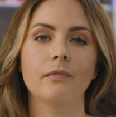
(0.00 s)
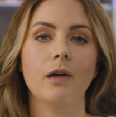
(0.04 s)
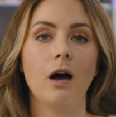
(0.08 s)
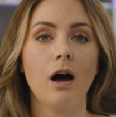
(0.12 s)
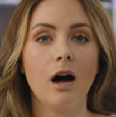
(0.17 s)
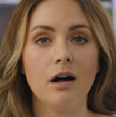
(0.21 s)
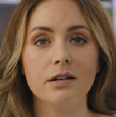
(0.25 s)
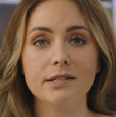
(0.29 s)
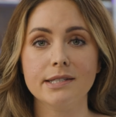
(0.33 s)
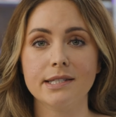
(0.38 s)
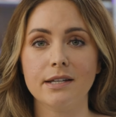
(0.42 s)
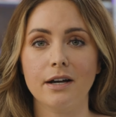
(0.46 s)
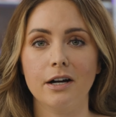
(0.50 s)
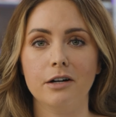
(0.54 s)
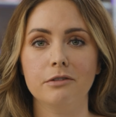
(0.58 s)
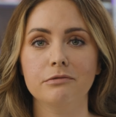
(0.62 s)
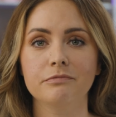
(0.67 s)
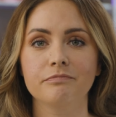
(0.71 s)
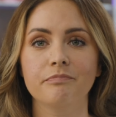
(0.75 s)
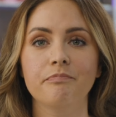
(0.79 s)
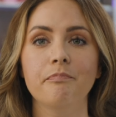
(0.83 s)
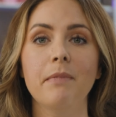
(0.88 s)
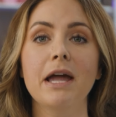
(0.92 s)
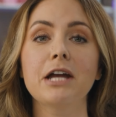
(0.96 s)
Also,
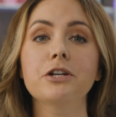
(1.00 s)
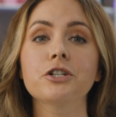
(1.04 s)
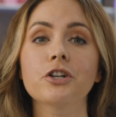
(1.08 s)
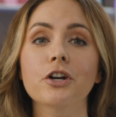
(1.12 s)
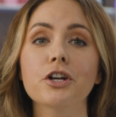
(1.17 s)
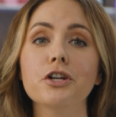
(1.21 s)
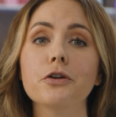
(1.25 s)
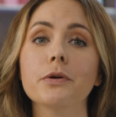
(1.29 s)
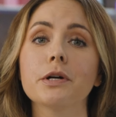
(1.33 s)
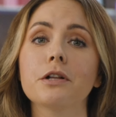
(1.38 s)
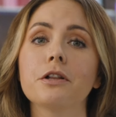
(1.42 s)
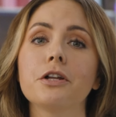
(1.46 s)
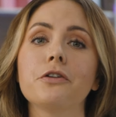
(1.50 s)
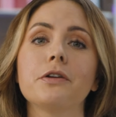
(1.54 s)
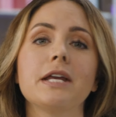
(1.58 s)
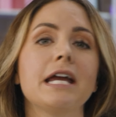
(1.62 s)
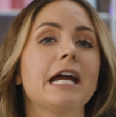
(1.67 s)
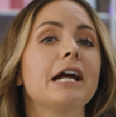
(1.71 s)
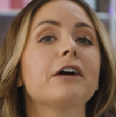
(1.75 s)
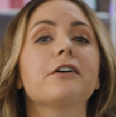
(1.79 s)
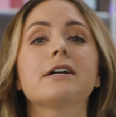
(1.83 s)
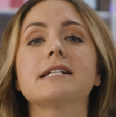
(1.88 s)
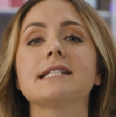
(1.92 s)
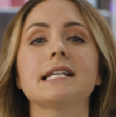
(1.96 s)
make sure you include
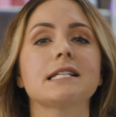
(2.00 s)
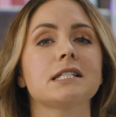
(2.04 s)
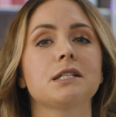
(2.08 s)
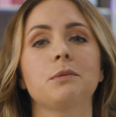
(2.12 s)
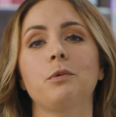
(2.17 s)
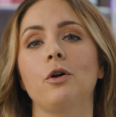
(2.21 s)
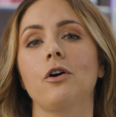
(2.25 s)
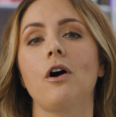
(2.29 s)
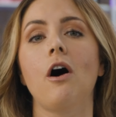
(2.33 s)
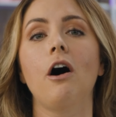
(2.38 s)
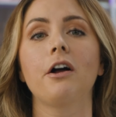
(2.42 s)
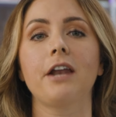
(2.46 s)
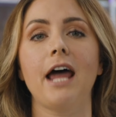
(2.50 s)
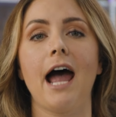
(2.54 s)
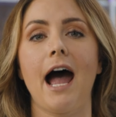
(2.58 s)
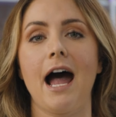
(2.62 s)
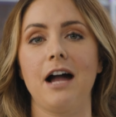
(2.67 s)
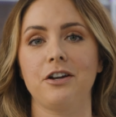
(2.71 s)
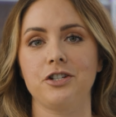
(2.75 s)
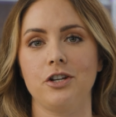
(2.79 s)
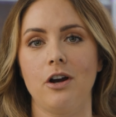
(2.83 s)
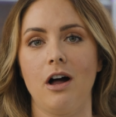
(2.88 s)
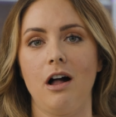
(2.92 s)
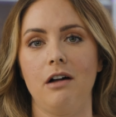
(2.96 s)
irresistible call to
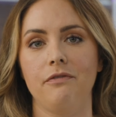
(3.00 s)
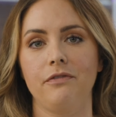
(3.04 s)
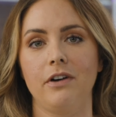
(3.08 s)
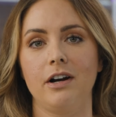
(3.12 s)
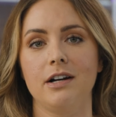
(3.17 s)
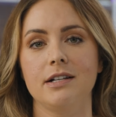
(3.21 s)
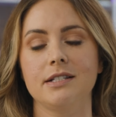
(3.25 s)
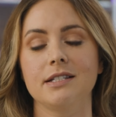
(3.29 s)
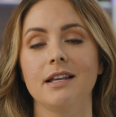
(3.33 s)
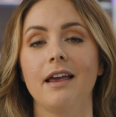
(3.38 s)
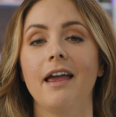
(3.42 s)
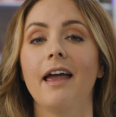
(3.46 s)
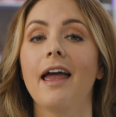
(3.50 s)
action offers,